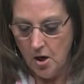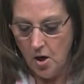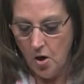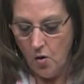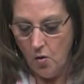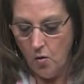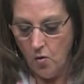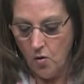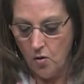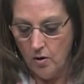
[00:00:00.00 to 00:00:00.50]

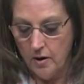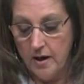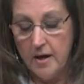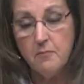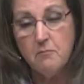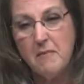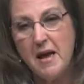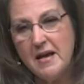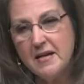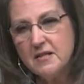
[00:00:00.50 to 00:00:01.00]
Or it
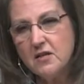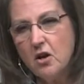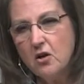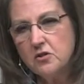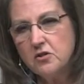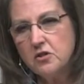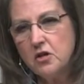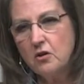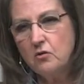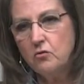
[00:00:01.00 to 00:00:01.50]
makes
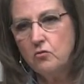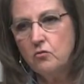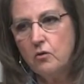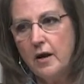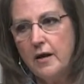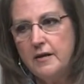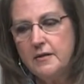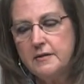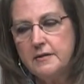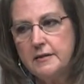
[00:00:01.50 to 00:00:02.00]
also
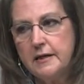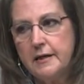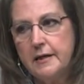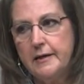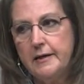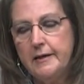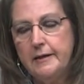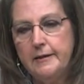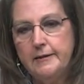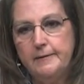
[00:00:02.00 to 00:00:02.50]
great,
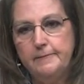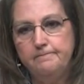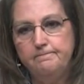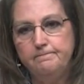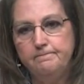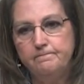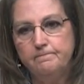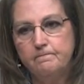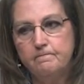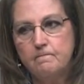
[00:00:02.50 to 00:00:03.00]
um,
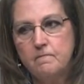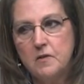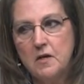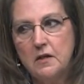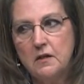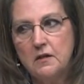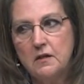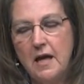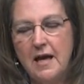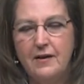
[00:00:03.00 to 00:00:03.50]

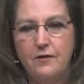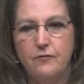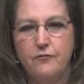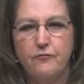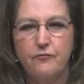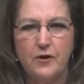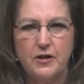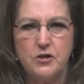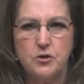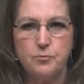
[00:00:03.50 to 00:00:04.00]
like
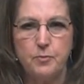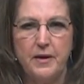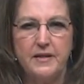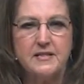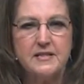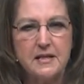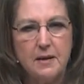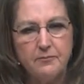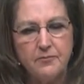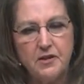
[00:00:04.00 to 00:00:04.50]
French bread,
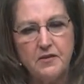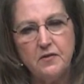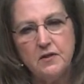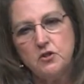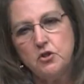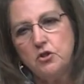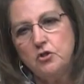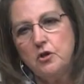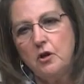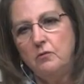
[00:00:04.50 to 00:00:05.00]
something that
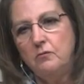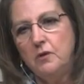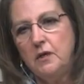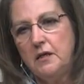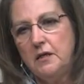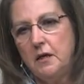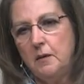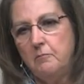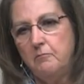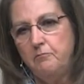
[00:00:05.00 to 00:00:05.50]
you don't need
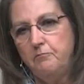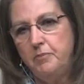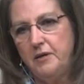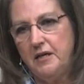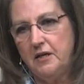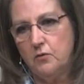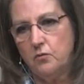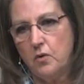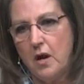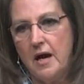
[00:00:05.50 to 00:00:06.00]
a
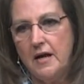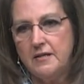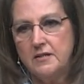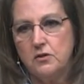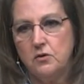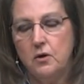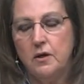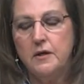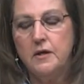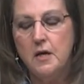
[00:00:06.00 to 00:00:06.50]
big rise
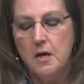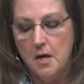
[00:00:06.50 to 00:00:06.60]
on.